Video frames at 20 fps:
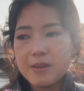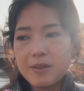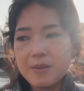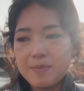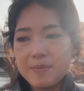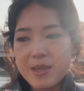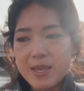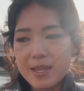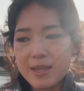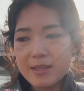
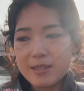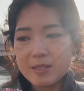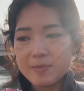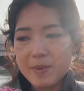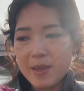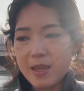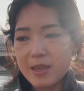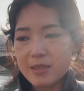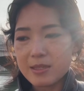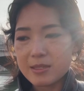making
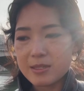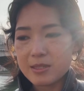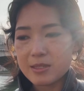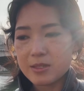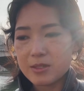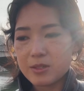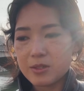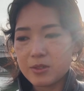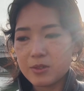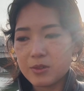space
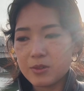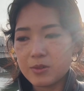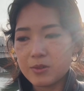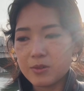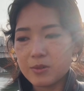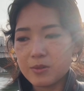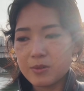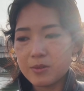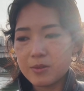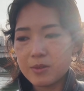
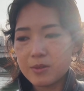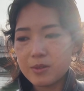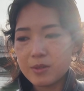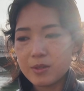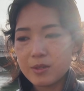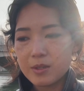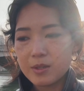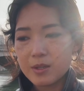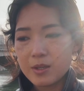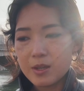to
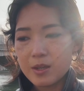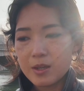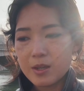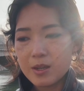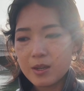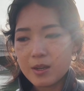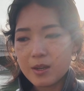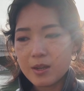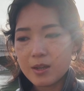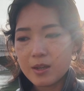
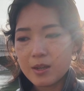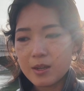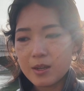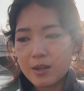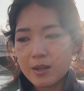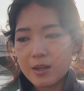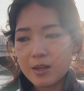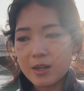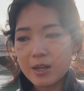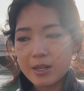
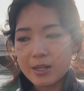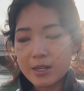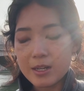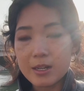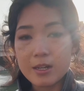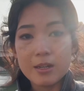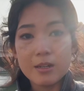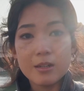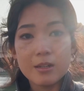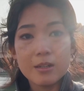
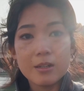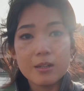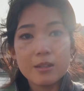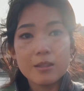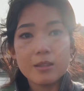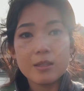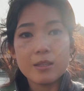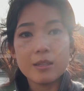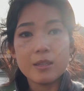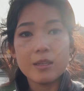honor
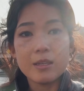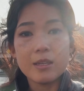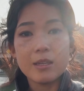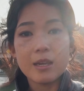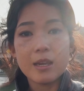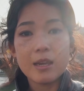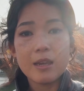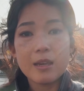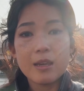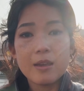the
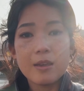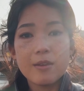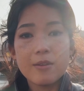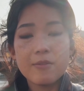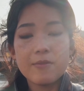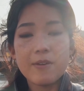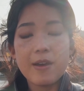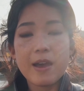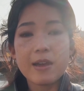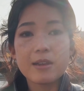
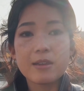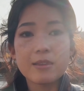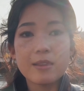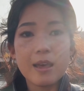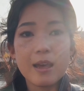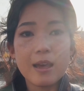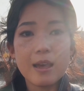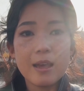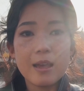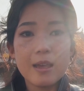fact
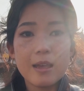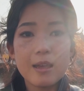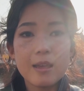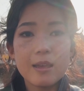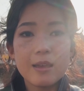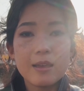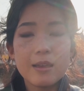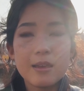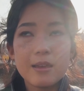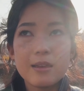that
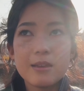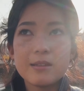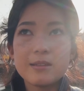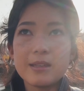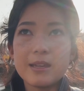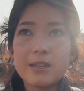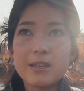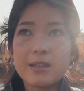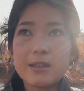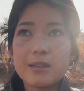
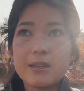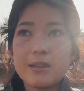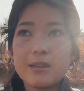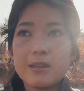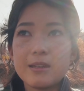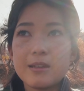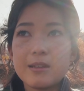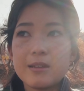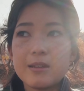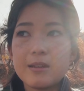like
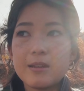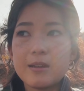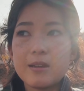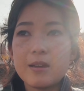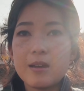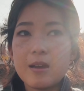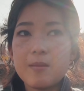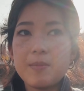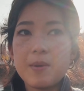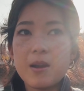
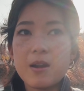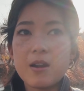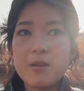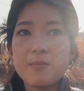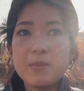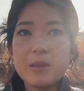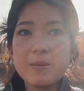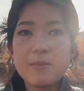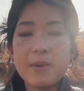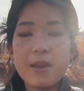a part of
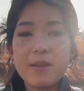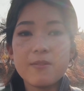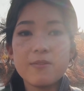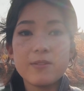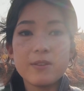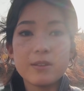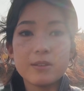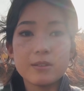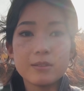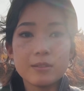me might
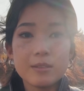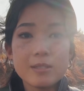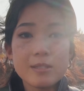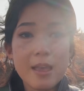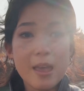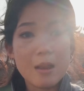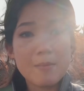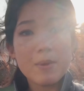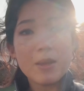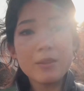feel
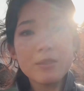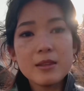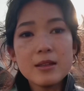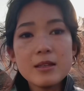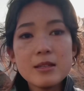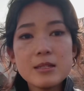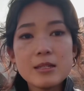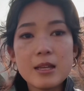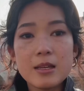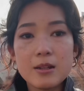sad about
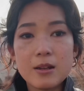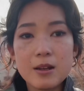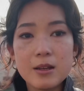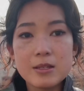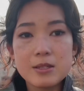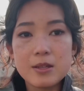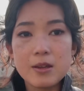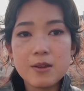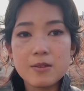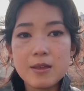this, and
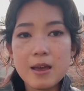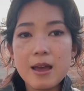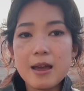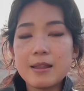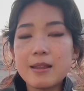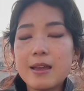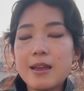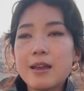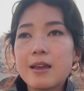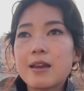also that
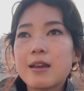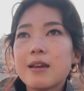like